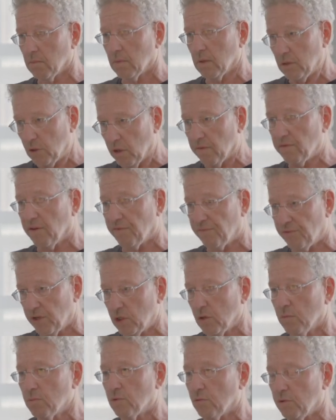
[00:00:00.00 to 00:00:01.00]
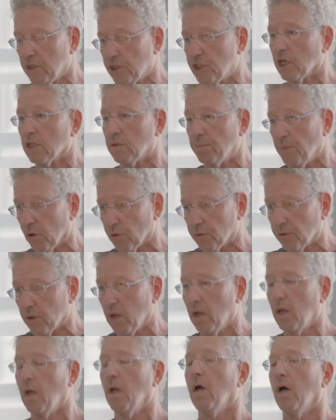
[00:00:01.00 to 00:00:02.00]
You have the freedom to reject both,
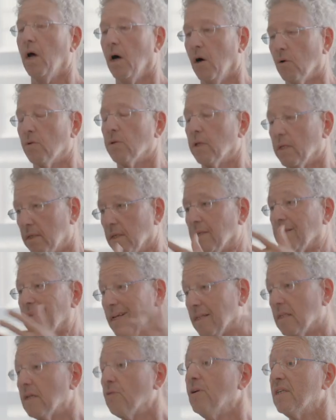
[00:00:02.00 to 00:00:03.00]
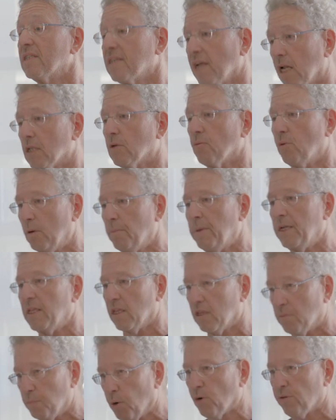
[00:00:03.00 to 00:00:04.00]
or that the, the, the result will be
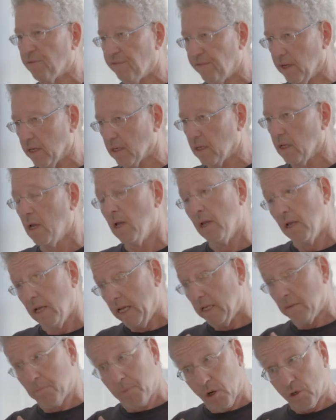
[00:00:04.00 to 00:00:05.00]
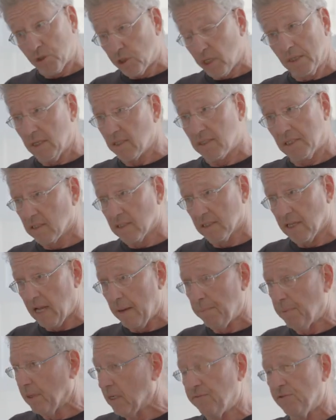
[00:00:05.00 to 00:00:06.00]
that both fail. In blockchain, this doesn't
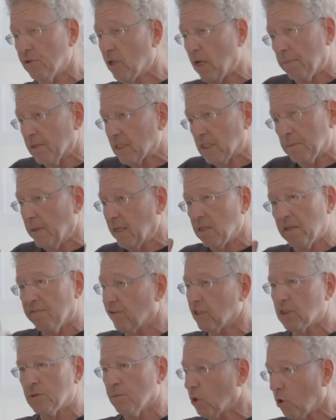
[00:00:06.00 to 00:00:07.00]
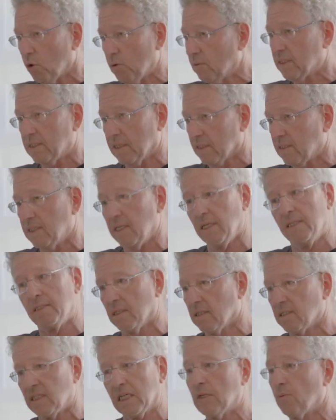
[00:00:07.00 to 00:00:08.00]
happen. If you double spend, the first one always succeeds
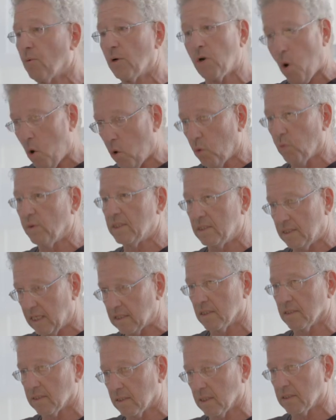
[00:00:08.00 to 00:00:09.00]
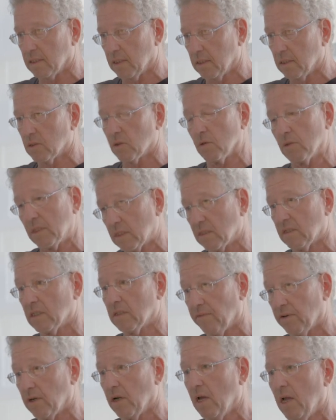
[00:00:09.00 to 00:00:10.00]
and the second one always doesn't succeed. So this is
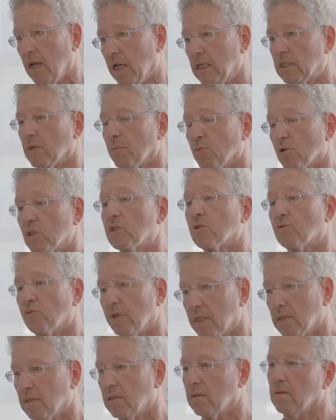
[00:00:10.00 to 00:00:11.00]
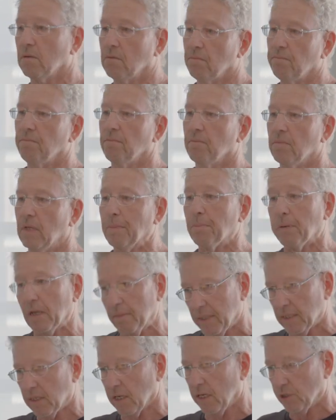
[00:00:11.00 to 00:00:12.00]
very, it's a more strict
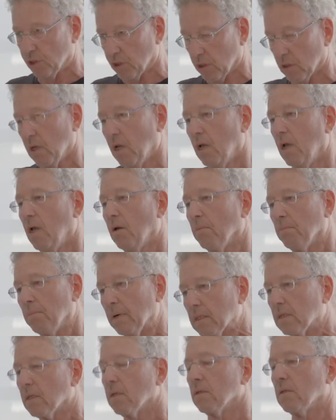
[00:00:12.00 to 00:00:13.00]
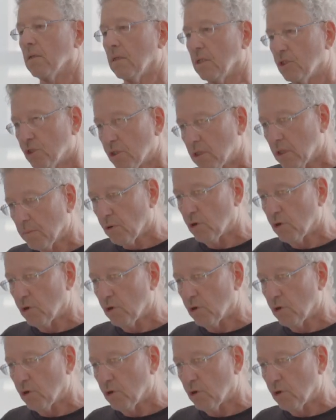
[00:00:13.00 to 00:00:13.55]
implementation. But the, the